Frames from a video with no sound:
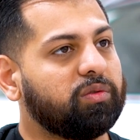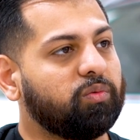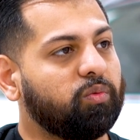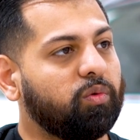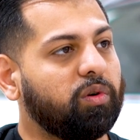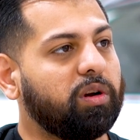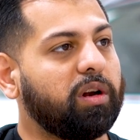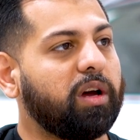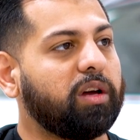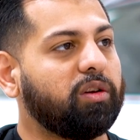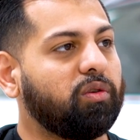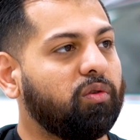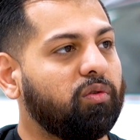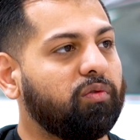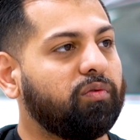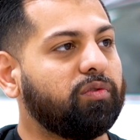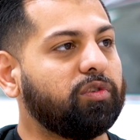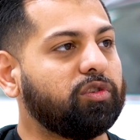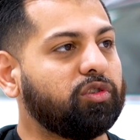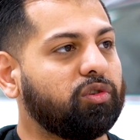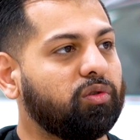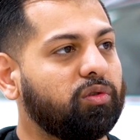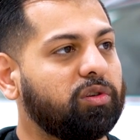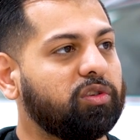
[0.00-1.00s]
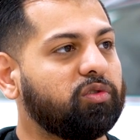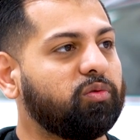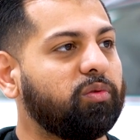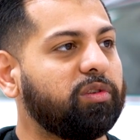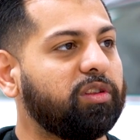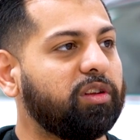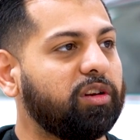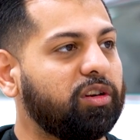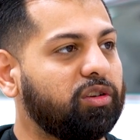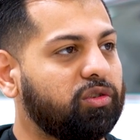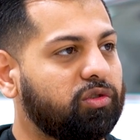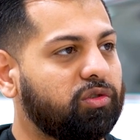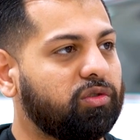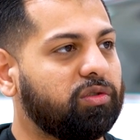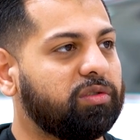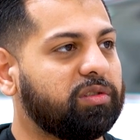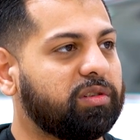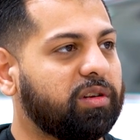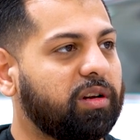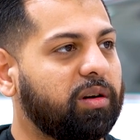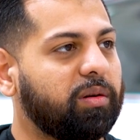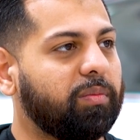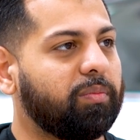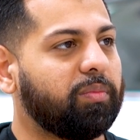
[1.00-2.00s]
One I know for sure is when the insurance
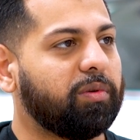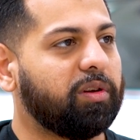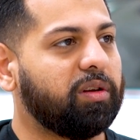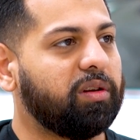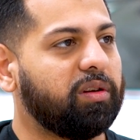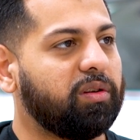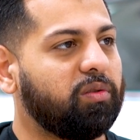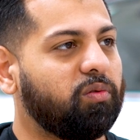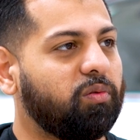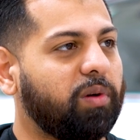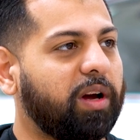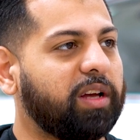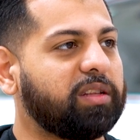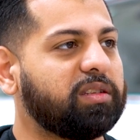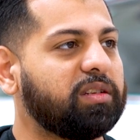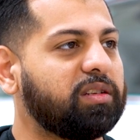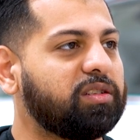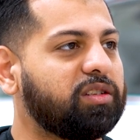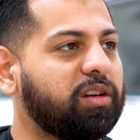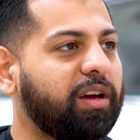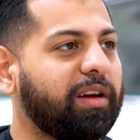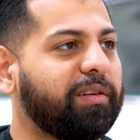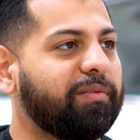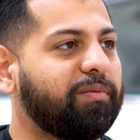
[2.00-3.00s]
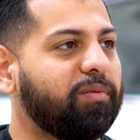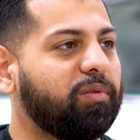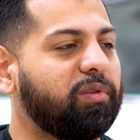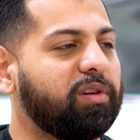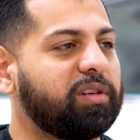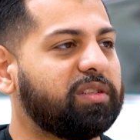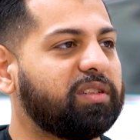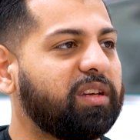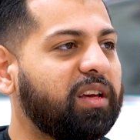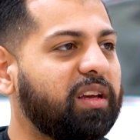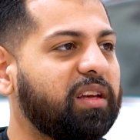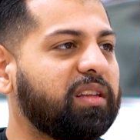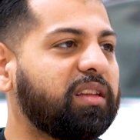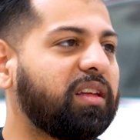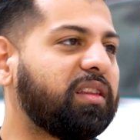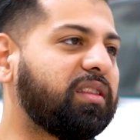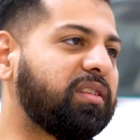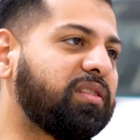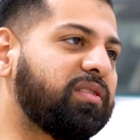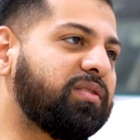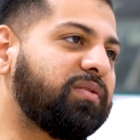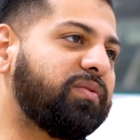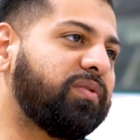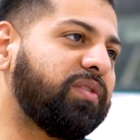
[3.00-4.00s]
company writes a check for it, saying that
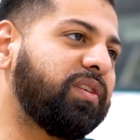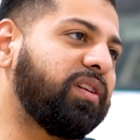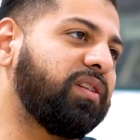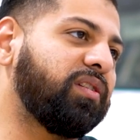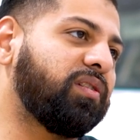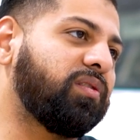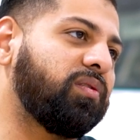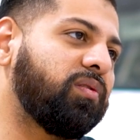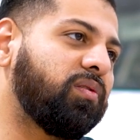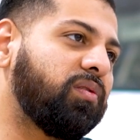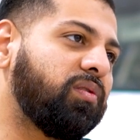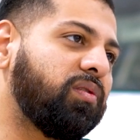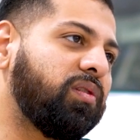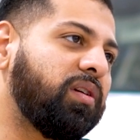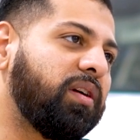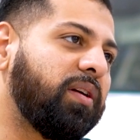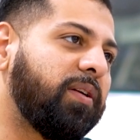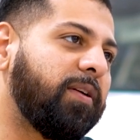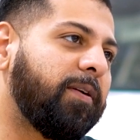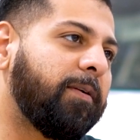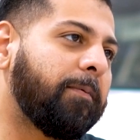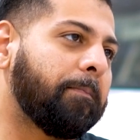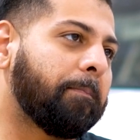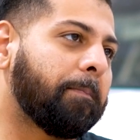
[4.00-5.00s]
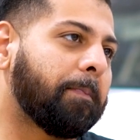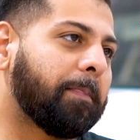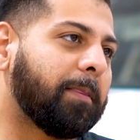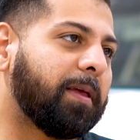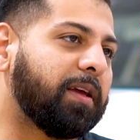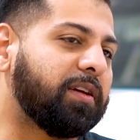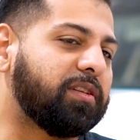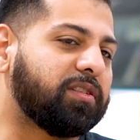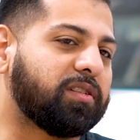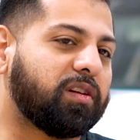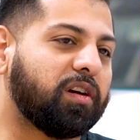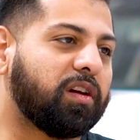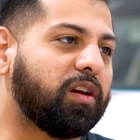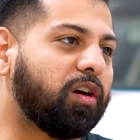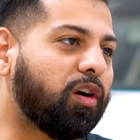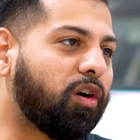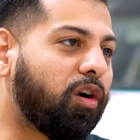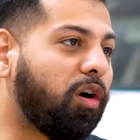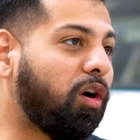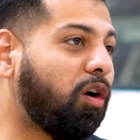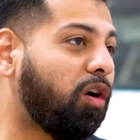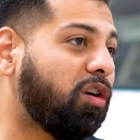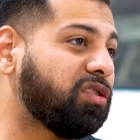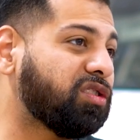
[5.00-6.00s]
this vehicle is gonna
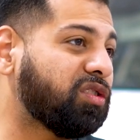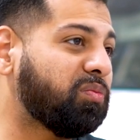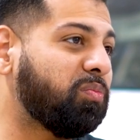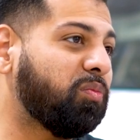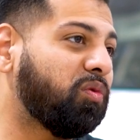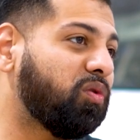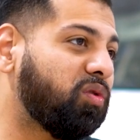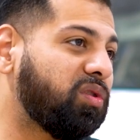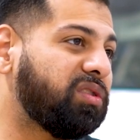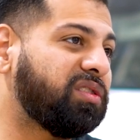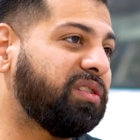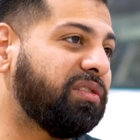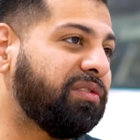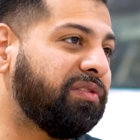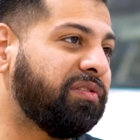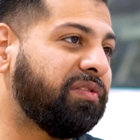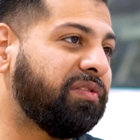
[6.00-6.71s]
cost more to